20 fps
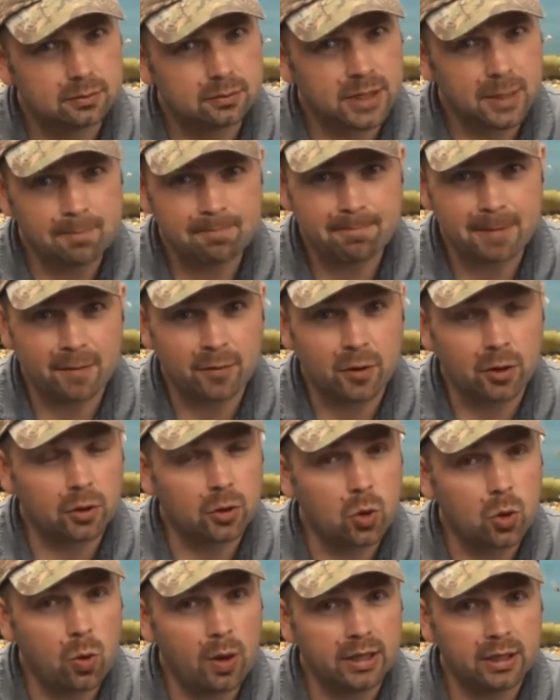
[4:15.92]
Yep, I've got
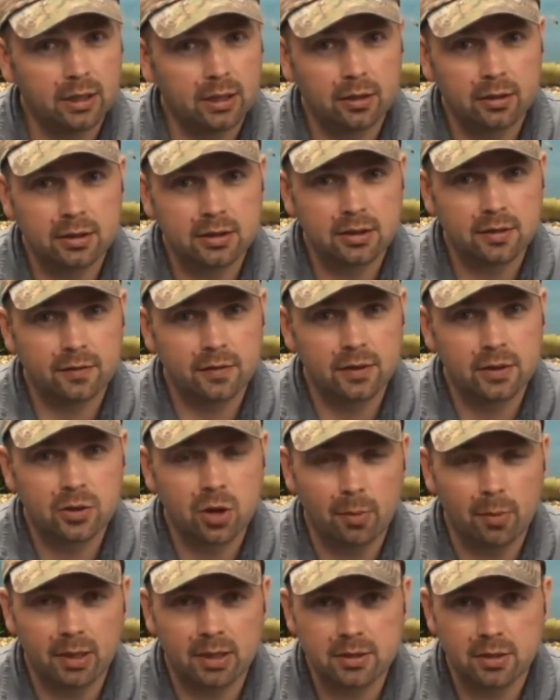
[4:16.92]
quite a lot of different
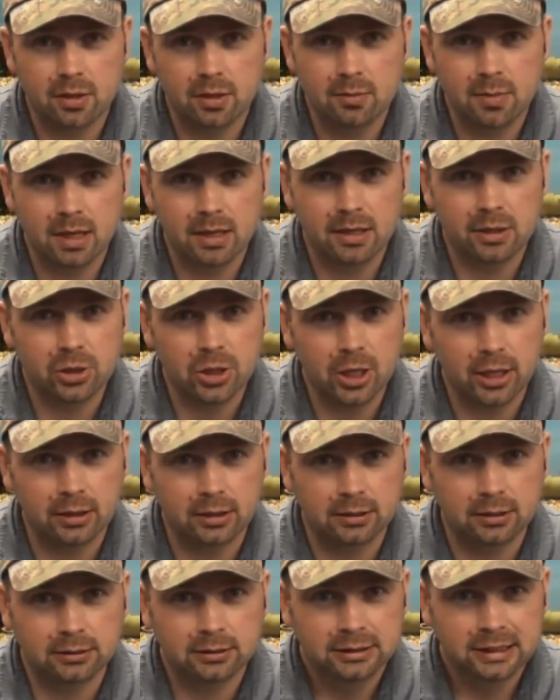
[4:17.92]
topics on my
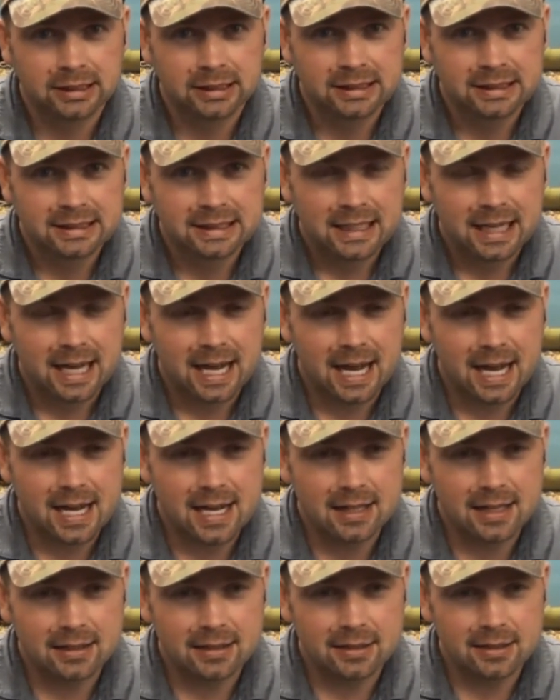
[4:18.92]
channel.
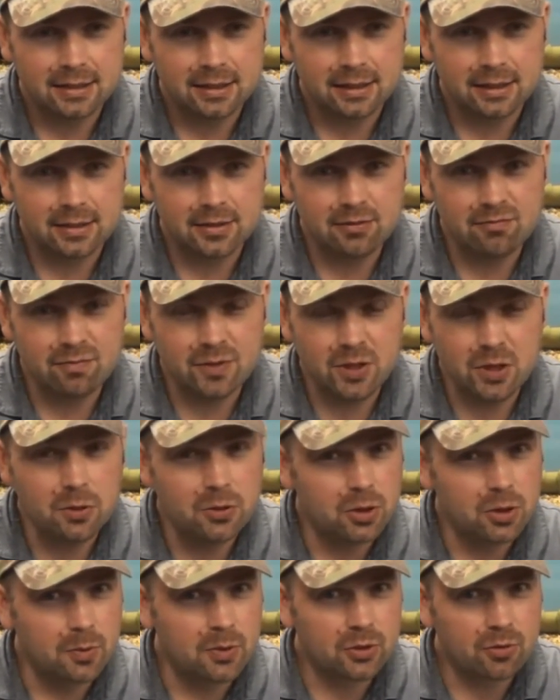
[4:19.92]
And new
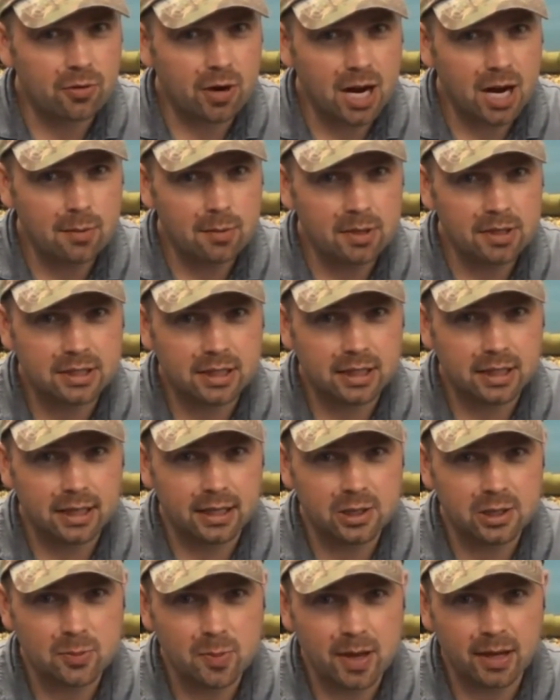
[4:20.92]
subscribers can
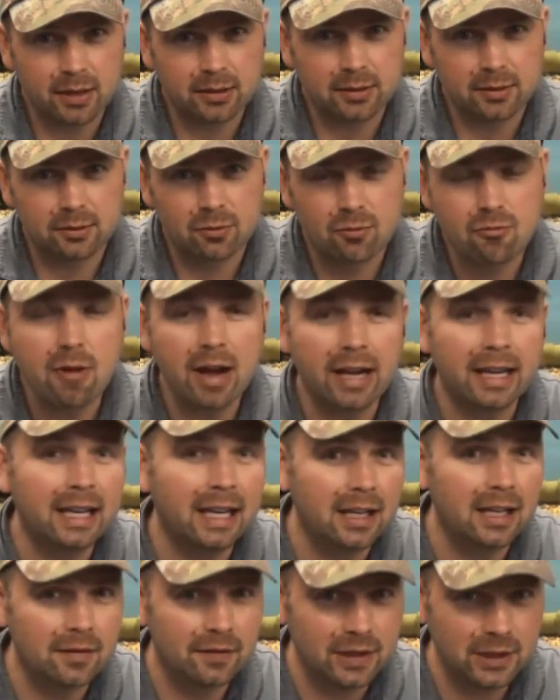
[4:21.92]
expect
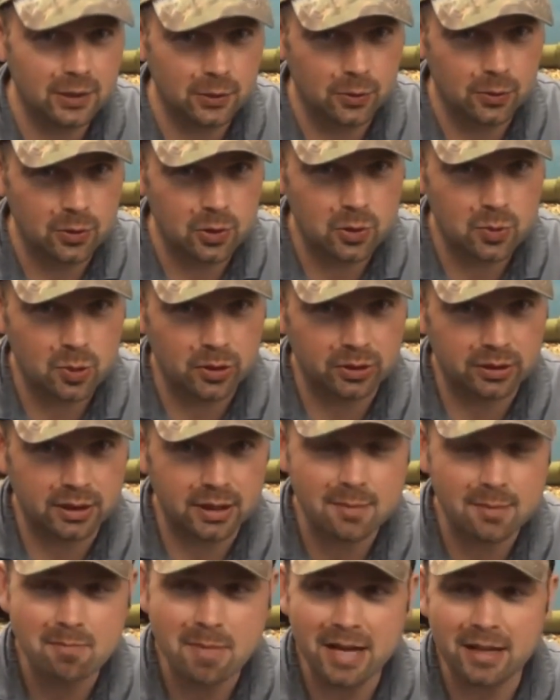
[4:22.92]
regular videos, but
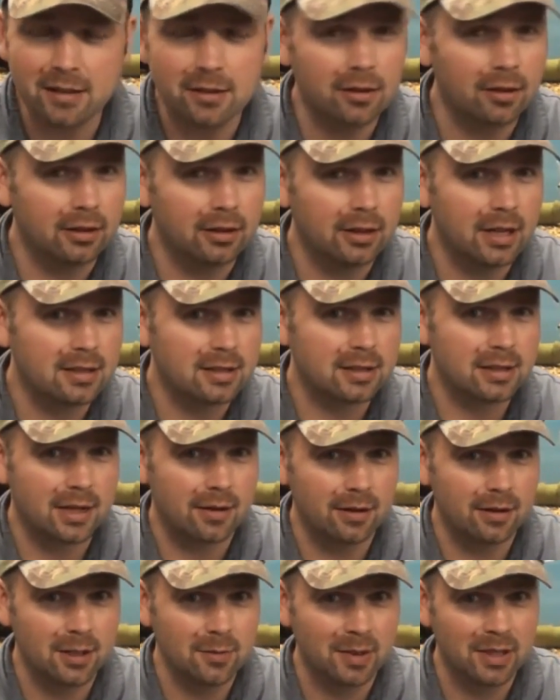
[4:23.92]
they might not
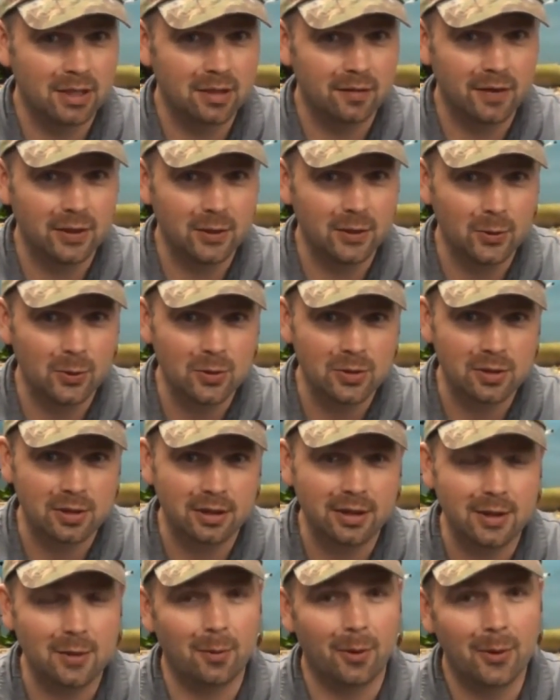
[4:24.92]
necessarily be the videos that
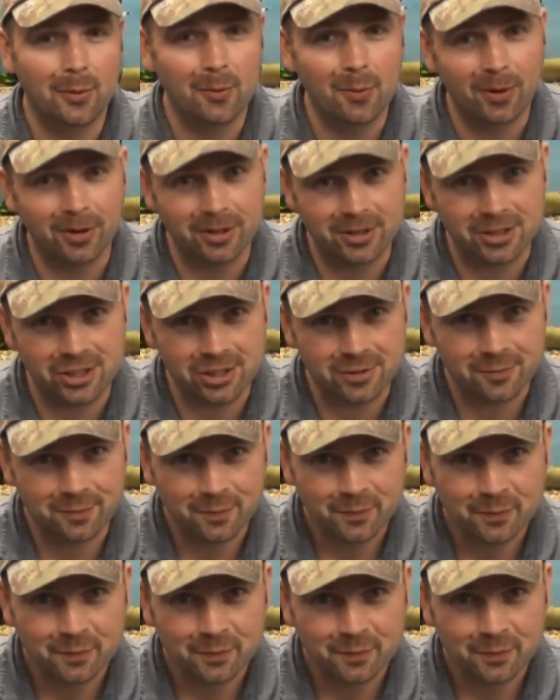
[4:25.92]
they want to watch.